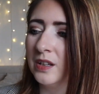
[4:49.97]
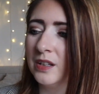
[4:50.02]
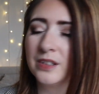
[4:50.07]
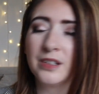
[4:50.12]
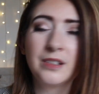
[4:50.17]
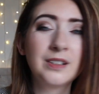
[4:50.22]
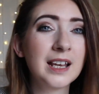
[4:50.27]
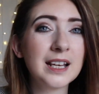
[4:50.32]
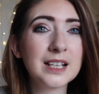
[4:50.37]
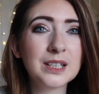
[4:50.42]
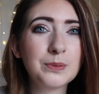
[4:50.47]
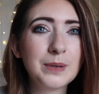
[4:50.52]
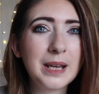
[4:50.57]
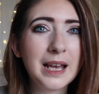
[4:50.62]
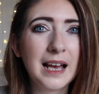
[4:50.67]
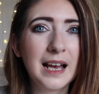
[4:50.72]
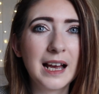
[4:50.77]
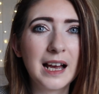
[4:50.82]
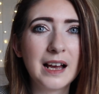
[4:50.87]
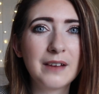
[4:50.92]
So next we
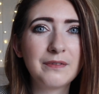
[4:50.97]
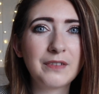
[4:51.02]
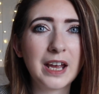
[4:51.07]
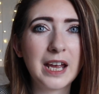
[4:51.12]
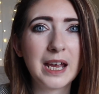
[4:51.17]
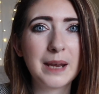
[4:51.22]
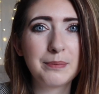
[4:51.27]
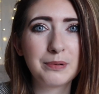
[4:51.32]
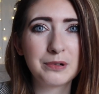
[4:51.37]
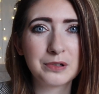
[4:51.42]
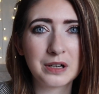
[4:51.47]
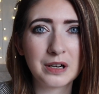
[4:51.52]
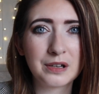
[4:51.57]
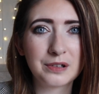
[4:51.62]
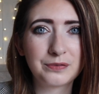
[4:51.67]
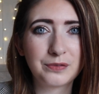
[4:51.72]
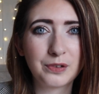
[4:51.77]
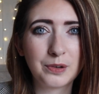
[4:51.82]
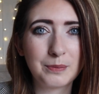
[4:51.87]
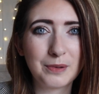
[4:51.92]
have a
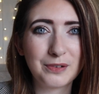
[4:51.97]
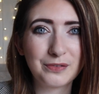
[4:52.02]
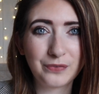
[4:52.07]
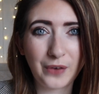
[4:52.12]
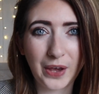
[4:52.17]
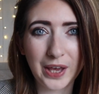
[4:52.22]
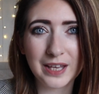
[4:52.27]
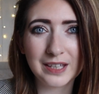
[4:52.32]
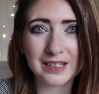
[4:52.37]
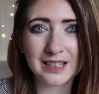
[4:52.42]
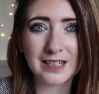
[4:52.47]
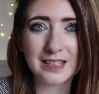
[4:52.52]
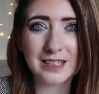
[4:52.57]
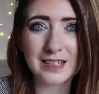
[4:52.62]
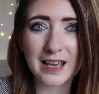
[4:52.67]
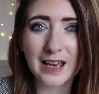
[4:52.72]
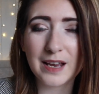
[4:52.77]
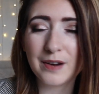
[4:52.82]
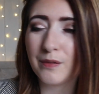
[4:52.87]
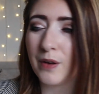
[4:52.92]
product from Phase
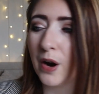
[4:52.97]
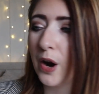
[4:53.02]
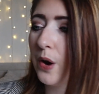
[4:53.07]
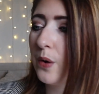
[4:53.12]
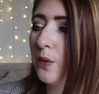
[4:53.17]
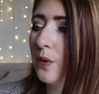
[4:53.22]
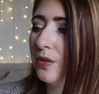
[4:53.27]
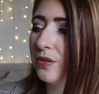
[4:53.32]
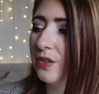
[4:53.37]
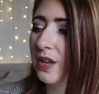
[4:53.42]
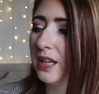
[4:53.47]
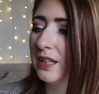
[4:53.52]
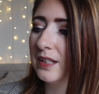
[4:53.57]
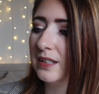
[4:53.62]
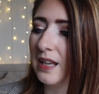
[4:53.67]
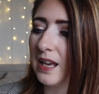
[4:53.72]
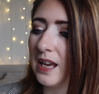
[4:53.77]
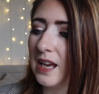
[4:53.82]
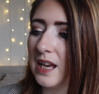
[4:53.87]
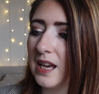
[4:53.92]
Zero.
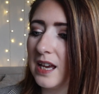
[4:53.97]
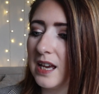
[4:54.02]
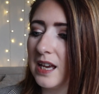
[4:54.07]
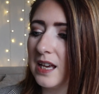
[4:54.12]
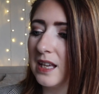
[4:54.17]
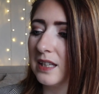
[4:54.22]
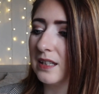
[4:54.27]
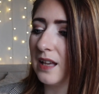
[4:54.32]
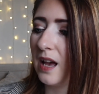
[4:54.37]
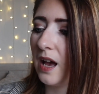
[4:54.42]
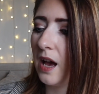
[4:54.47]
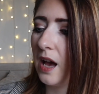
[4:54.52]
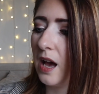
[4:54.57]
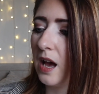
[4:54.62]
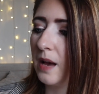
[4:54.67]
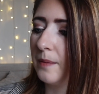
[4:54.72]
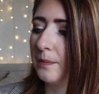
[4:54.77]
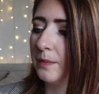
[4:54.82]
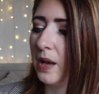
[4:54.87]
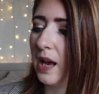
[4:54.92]
This is
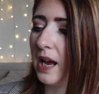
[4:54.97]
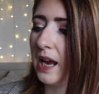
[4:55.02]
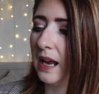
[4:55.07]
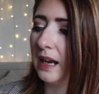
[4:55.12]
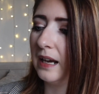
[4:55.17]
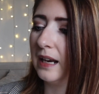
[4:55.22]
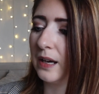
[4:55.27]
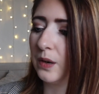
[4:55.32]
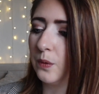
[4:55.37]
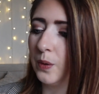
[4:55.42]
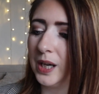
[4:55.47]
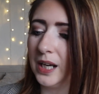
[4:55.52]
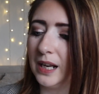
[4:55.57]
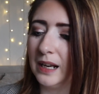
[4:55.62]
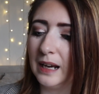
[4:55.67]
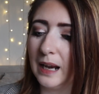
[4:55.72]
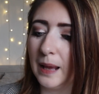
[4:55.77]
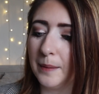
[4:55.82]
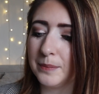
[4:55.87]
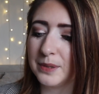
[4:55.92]
a liquid
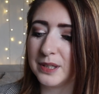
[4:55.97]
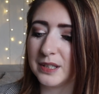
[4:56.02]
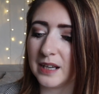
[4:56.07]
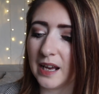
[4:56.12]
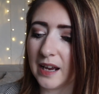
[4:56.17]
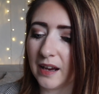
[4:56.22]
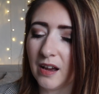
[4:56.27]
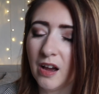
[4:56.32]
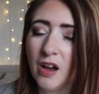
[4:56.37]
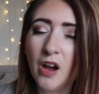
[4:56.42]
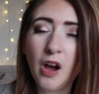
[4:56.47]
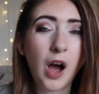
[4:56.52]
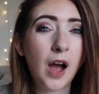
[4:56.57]
lipstick.